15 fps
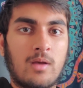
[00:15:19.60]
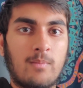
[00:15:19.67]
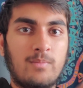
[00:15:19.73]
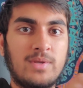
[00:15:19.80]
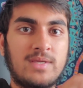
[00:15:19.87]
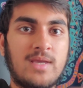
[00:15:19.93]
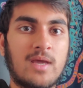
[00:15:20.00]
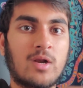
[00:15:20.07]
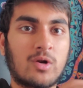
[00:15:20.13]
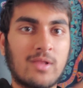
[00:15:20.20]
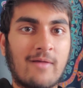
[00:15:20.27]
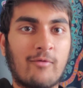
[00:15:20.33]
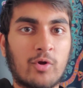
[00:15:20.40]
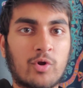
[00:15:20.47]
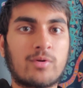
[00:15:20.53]
beginner
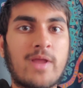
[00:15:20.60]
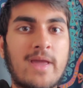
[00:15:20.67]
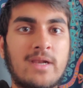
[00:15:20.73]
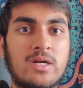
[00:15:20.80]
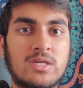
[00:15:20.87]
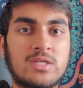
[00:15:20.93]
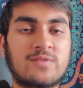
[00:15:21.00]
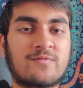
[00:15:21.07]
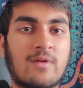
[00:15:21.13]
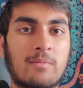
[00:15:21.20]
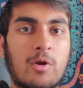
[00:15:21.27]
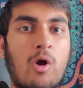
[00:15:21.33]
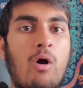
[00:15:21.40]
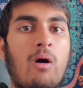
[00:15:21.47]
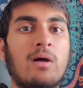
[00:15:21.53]
level creators from
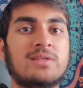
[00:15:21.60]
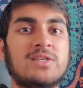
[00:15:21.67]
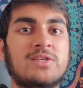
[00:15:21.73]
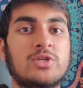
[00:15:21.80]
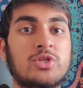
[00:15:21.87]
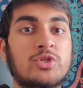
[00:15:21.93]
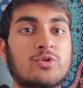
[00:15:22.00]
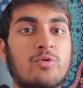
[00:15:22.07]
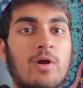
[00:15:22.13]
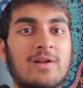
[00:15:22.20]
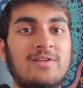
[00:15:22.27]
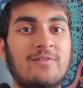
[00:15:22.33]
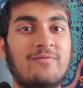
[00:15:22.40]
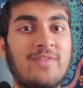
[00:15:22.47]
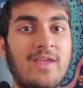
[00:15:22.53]
causing
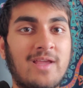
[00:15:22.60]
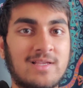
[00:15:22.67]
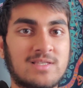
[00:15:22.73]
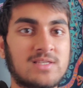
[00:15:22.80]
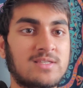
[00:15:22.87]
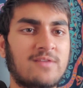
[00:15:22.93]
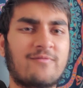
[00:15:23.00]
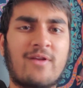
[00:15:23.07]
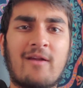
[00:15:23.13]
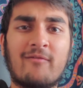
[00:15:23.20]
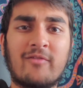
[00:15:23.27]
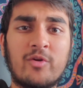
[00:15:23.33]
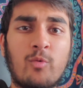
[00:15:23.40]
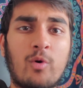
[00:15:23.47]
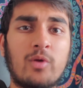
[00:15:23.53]
destructive things because if
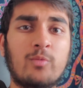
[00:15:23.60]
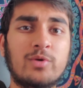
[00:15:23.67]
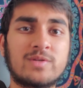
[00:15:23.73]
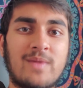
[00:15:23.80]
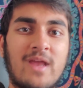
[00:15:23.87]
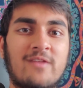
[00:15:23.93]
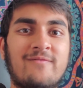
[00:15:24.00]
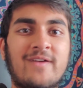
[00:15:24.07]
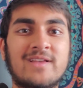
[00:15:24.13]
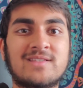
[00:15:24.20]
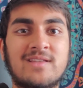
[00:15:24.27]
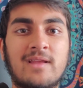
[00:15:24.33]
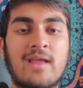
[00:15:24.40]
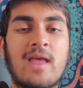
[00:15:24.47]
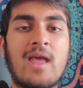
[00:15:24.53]
everyone was
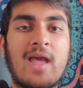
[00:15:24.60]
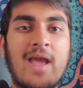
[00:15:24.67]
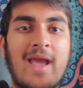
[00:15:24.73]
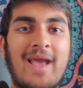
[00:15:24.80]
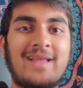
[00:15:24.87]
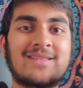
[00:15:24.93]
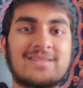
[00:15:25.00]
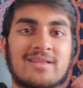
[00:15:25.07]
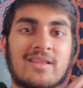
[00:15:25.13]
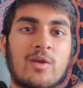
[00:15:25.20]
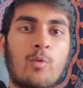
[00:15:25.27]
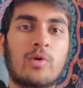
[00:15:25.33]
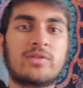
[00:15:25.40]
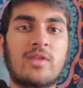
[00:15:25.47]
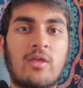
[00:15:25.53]
manifesting instantly
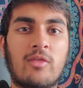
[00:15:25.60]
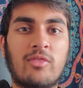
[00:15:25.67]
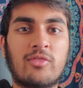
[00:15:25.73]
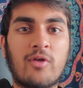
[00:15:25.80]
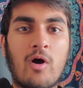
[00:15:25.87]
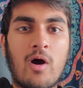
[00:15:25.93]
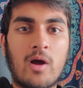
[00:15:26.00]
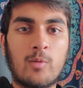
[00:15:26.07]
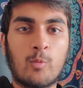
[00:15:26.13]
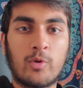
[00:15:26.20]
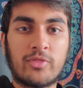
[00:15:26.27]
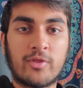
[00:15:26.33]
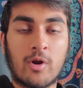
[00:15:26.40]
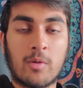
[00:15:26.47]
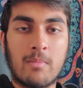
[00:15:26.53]
what they thought
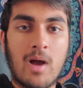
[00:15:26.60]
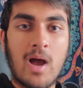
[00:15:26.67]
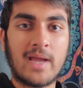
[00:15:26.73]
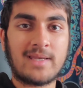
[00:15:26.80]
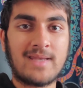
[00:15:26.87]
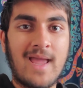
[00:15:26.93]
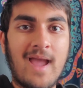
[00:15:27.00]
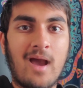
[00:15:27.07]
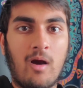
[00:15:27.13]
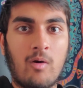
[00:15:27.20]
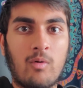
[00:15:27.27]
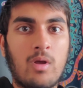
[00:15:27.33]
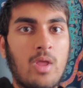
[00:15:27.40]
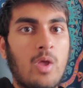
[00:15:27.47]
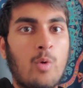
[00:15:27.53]
with their mind
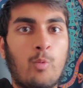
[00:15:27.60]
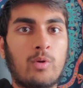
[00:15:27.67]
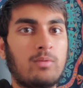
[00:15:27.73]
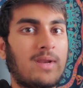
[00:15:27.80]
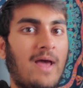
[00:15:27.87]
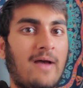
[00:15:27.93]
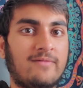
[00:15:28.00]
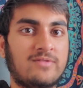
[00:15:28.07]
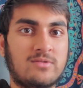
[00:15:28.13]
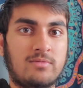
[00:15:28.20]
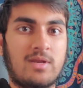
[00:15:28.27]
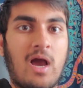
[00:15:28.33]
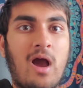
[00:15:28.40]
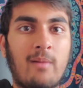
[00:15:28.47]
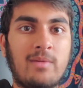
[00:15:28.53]
now, we would have
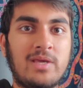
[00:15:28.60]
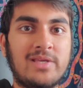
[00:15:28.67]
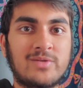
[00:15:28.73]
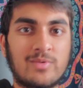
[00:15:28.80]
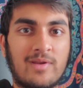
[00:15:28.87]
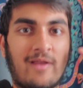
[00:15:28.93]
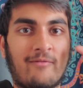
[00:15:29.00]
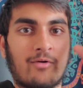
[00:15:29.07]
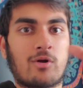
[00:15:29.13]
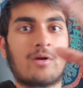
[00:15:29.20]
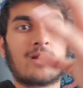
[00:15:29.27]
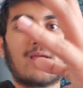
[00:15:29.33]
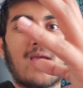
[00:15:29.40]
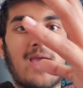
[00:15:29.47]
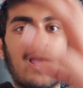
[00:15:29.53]
tsunamis, we'd have
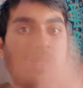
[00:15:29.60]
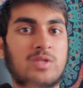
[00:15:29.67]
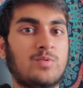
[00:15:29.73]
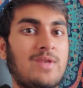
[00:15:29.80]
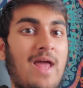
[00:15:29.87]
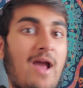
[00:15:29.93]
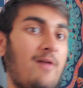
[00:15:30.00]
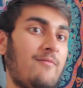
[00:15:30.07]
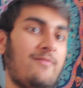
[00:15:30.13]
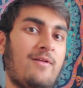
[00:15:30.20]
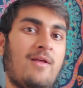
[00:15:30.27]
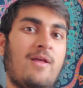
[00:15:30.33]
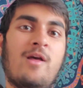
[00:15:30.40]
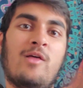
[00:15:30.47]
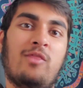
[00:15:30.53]
hurricanes, we'd have
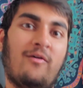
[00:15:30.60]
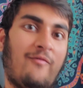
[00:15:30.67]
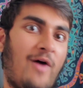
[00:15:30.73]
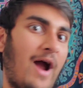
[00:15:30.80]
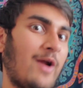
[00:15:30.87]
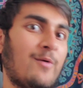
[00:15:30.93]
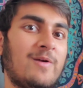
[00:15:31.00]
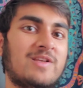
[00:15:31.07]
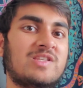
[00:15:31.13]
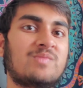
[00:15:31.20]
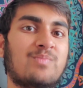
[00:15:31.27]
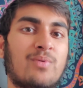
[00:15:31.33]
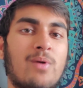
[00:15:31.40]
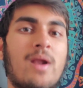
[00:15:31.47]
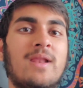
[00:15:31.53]
the virus
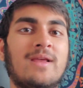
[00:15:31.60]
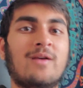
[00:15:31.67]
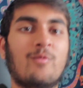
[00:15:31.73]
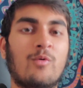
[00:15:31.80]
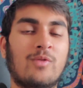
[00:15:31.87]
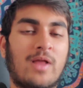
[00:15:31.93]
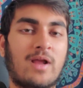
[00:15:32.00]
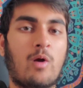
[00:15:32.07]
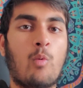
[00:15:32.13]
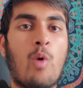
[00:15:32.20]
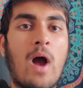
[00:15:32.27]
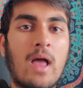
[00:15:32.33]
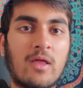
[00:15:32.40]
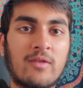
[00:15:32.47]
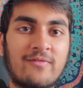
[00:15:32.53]
spreading like a
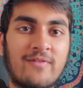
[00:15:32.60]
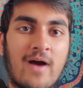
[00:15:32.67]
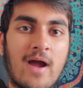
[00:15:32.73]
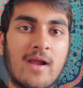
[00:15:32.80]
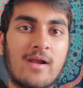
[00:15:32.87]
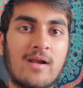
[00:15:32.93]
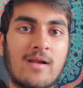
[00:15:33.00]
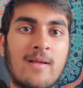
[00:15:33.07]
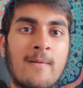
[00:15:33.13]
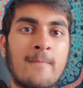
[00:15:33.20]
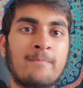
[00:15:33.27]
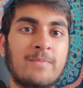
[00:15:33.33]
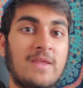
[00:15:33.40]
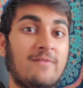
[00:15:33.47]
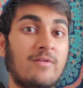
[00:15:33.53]
wildfire,
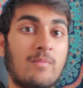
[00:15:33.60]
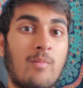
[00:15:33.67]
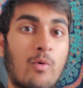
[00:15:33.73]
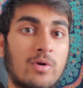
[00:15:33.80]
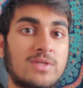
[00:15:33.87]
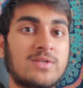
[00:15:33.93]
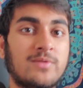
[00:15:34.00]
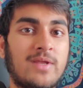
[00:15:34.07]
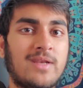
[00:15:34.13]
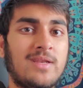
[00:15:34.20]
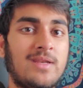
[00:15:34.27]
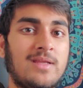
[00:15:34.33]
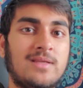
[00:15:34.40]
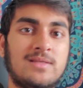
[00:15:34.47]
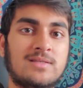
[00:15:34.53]
even more so than
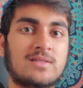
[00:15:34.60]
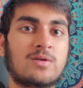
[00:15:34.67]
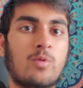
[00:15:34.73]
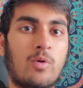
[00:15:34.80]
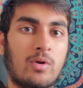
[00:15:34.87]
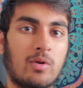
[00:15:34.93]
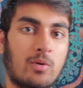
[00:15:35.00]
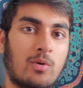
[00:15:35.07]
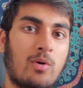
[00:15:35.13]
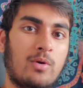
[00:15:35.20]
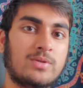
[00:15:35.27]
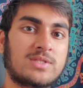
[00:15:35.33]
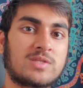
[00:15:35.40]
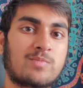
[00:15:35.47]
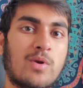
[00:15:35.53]
it is quote
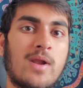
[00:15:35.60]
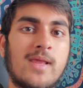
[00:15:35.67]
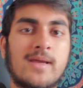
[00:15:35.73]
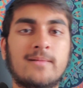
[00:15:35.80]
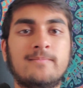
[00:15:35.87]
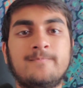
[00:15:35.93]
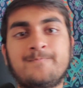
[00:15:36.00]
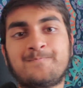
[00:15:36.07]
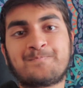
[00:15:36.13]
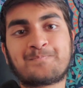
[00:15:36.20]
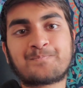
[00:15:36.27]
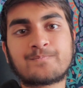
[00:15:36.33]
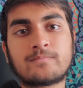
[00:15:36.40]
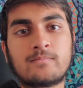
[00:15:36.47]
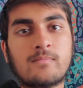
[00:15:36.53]
unquote spreading,
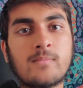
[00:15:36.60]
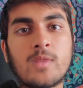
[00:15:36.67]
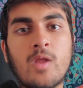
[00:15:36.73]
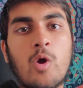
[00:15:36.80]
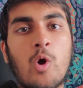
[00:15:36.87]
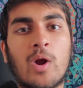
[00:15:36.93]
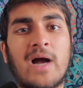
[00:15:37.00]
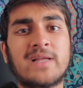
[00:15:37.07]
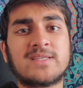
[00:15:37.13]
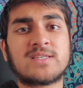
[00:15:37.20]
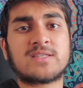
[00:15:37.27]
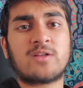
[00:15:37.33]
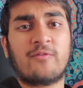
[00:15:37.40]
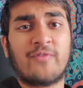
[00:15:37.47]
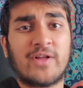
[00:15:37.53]
all kinds of
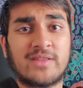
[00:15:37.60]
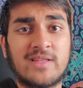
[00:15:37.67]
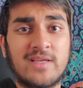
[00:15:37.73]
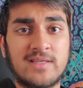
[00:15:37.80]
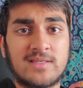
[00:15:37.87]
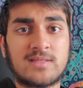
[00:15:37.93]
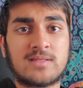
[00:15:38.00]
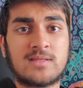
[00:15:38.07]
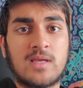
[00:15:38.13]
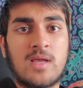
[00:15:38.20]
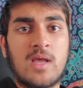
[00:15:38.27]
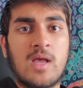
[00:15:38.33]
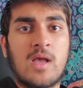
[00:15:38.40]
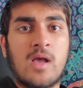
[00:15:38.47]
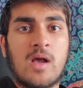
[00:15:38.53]
stuff like this.
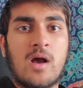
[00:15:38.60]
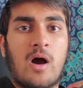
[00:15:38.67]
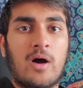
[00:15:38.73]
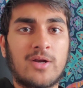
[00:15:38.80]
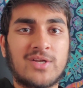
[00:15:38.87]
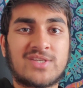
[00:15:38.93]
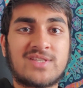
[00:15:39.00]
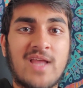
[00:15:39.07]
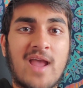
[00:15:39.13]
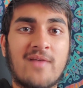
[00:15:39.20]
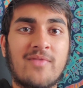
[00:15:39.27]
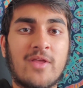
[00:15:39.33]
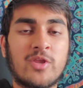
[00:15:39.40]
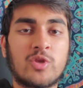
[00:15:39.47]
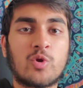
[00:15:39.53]

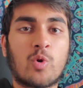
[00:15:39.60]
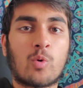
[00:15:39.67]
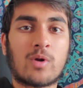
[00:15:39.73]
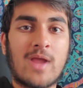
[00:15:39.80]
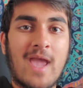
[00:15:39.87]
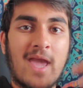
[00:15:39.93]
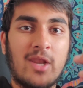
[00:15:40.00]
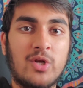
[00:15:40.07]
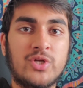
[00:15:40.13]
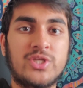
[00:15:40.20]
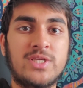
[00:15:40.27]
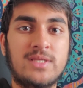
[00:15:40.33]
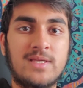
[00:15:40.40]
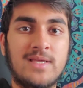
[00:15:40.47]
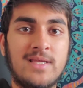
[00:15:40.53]
Understand that your
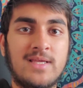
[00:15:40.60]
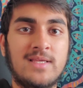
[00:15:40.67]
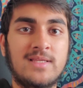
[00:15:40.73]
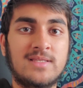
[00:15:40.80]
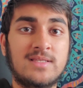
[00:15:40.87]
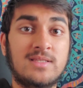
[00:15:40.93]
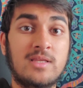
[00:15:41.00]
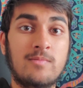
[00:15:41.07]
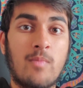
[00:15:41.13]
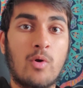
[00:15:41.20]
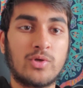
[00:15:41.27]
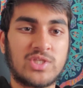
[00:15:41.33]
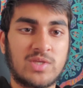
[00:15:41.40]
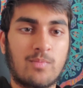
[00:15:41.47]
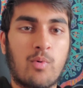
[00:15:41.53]
energy is the
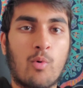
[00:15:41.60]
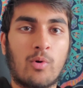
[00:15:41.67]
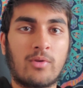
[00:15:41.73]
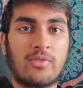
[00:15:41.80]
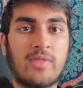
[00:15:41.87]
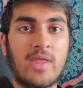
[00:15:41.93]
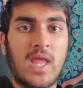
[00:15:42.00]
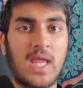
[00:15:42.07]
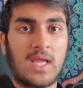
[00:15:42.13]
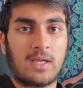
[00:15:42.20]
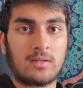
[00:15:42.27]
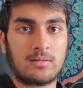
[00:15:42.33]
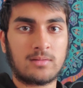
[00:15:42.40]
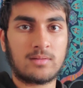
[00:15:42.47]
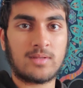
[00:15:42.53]
most important
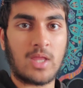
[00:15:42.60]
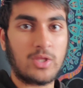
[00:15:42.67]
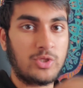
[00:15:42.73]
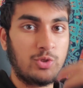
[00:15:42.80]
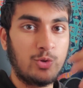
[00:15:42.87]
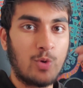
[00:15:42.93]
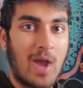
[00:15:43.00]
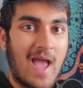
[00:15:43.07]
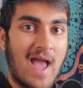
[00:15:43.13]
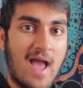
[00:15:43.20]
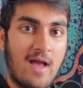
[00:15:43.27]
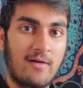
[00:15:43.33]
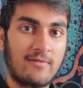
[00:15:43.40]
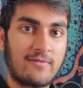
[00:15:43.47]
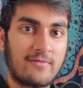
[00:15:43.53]
thing that you
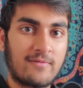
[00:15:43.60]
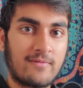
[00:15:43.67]
have.